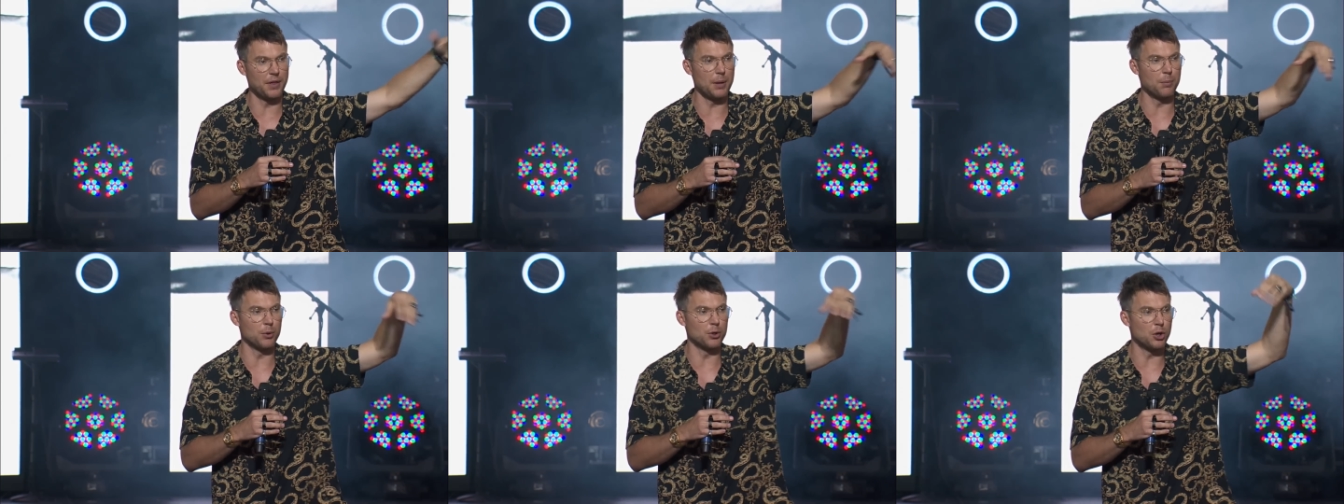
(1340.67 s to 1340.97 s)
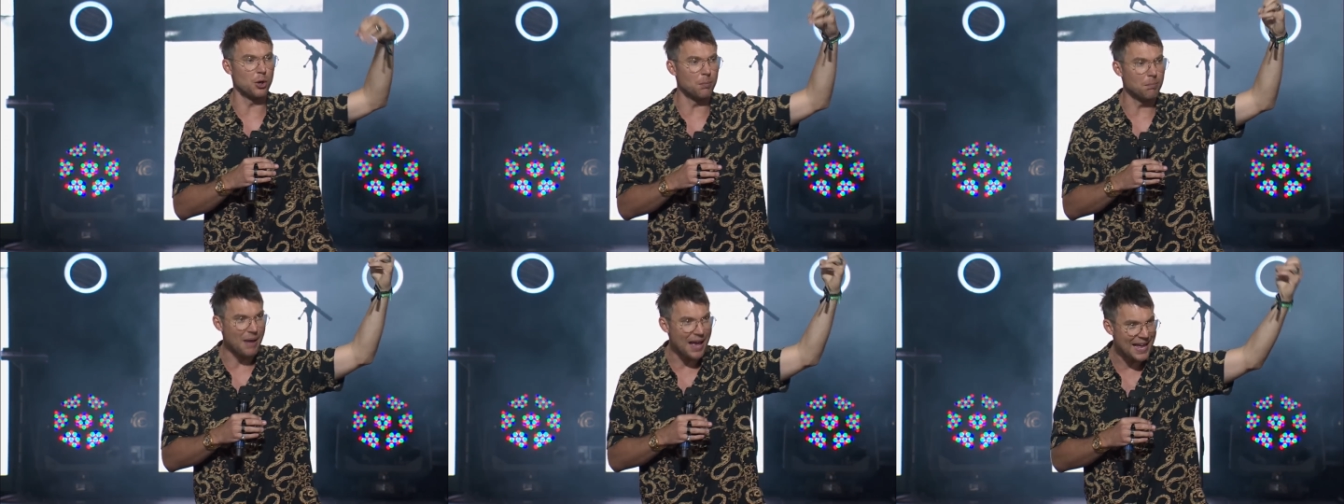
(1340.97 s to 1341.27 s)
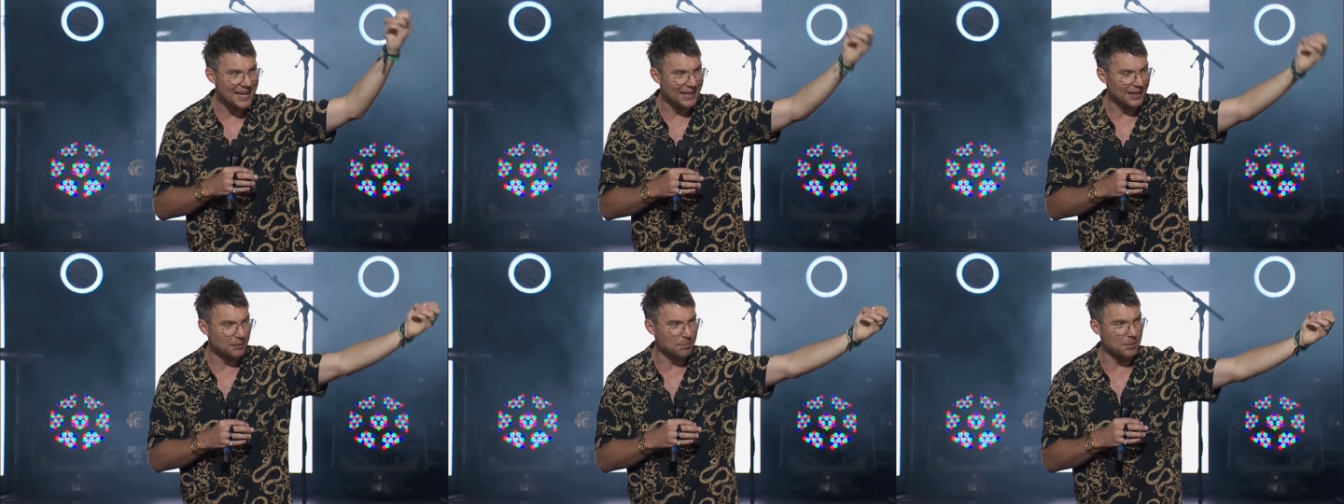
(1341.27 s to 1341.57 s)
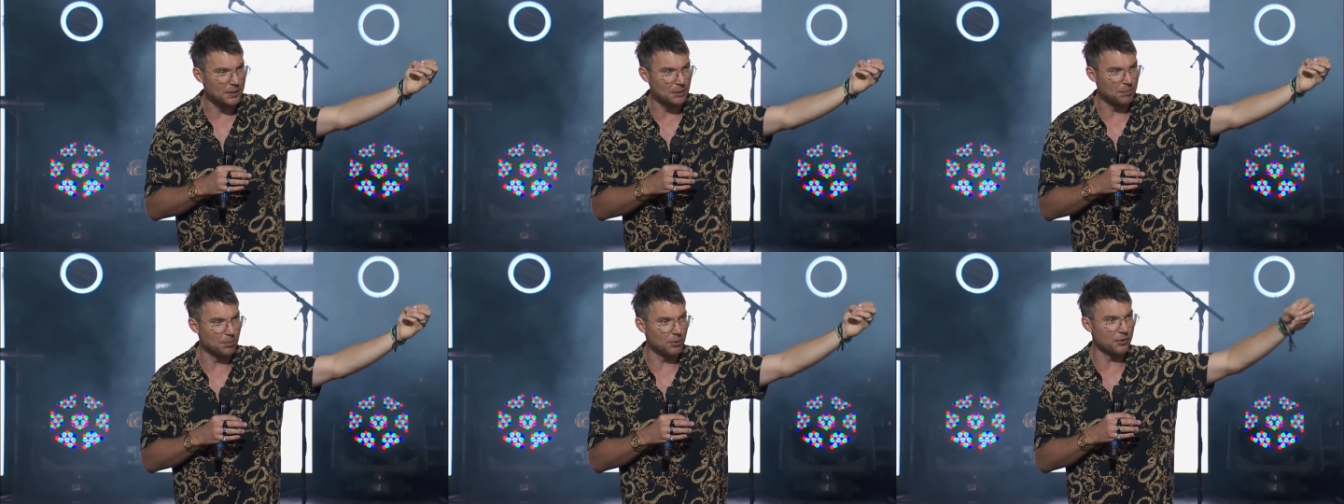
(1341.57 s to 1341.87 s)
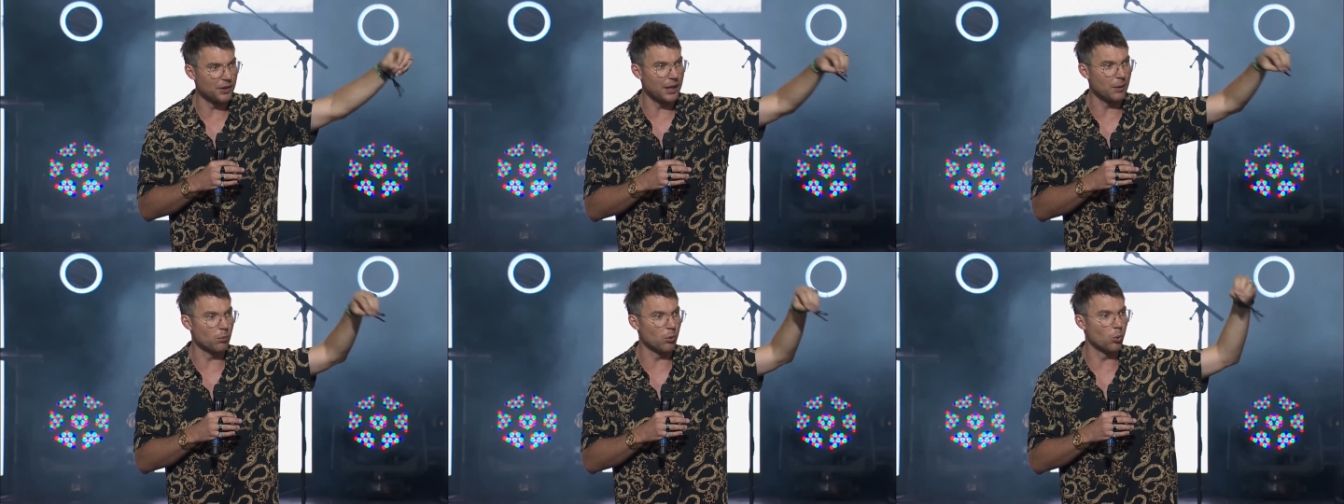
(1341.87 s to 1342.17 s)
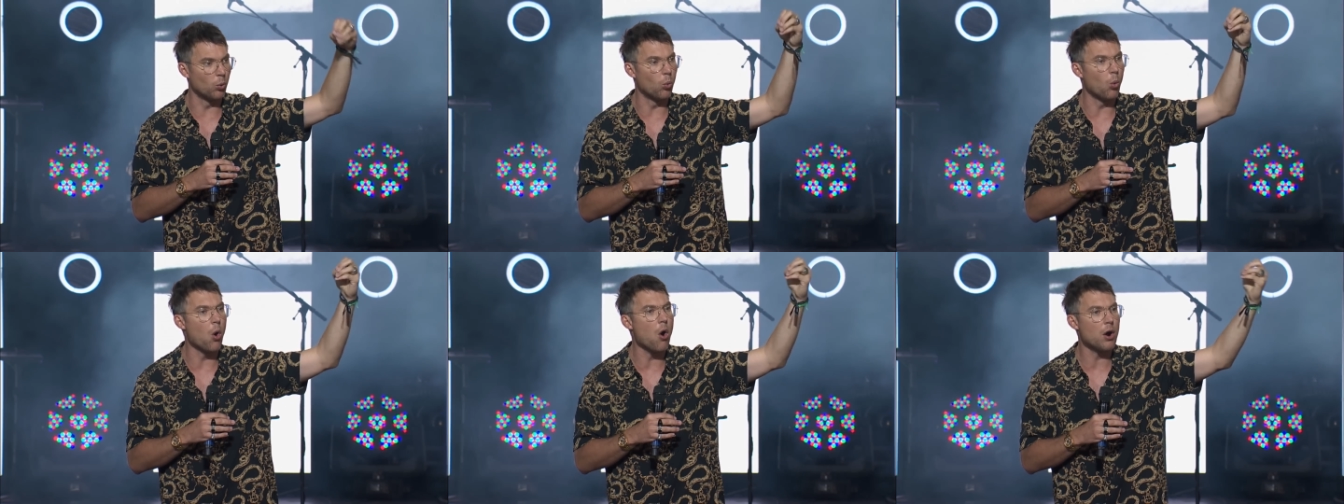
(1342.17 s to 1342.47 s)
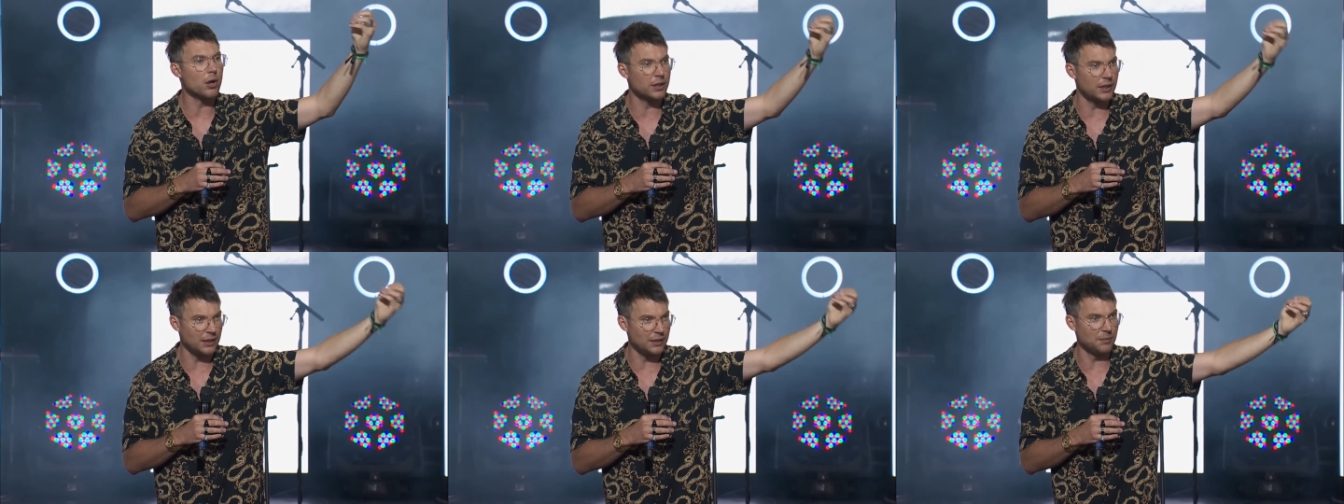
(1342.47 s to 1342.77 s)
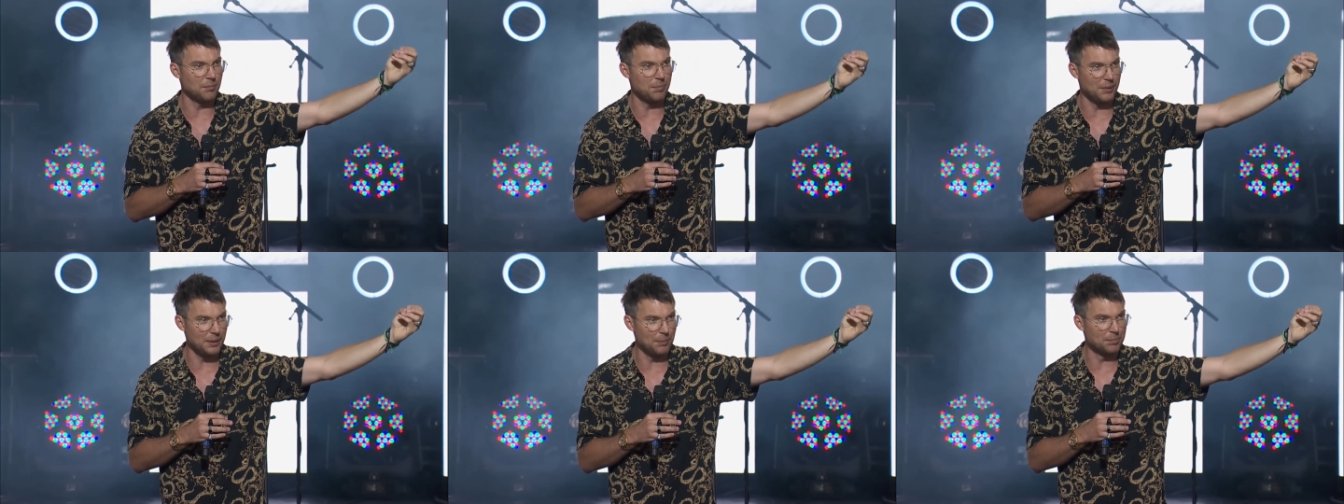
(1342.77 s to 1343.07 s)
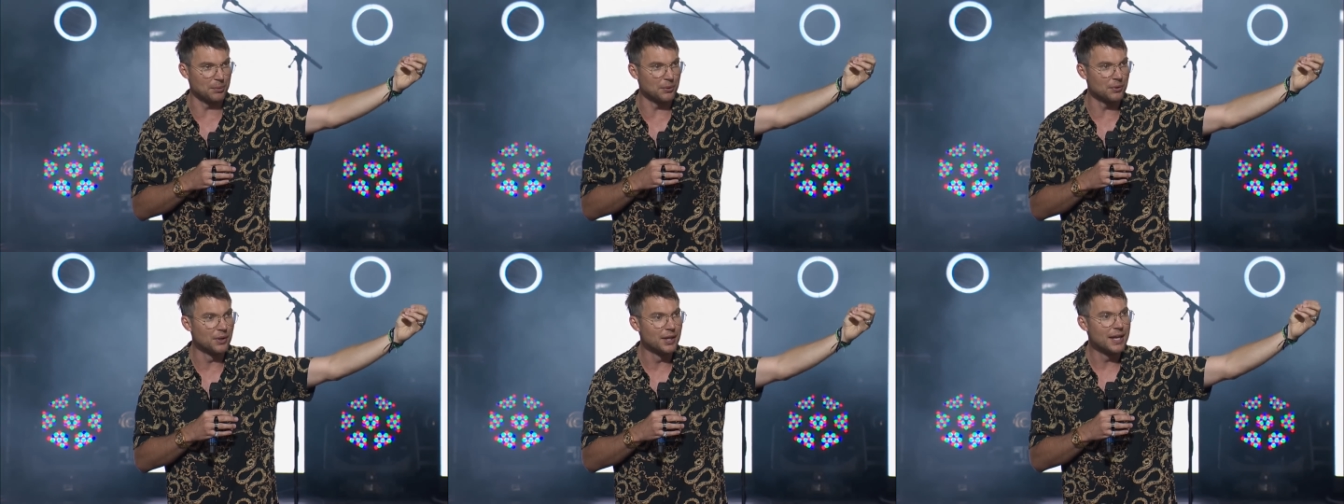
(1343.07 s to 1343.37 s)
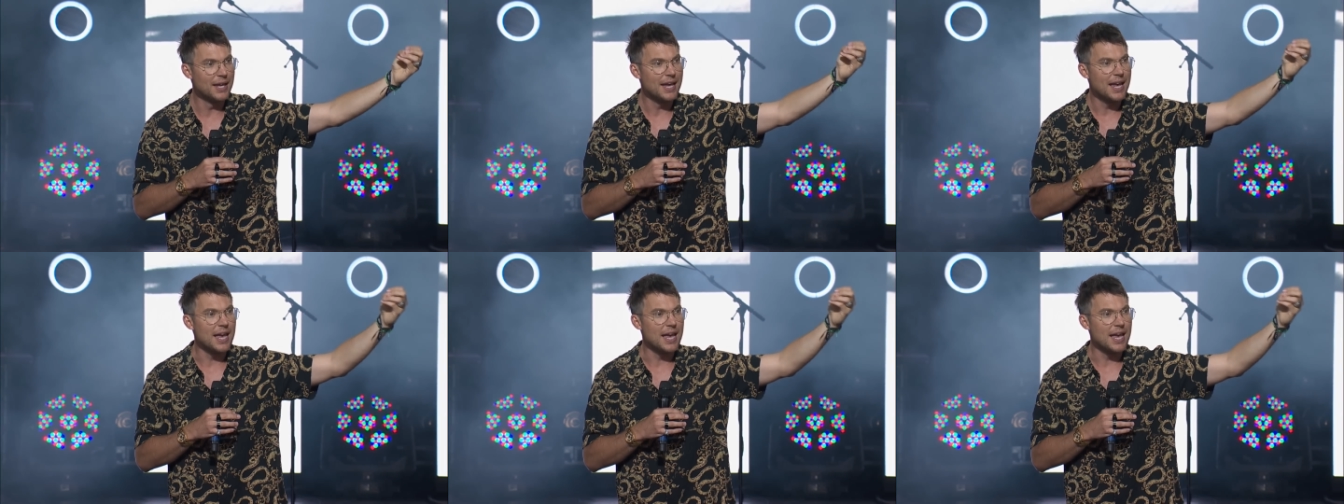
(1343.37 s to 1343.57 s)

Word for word: they were nomadic people, they were walking people.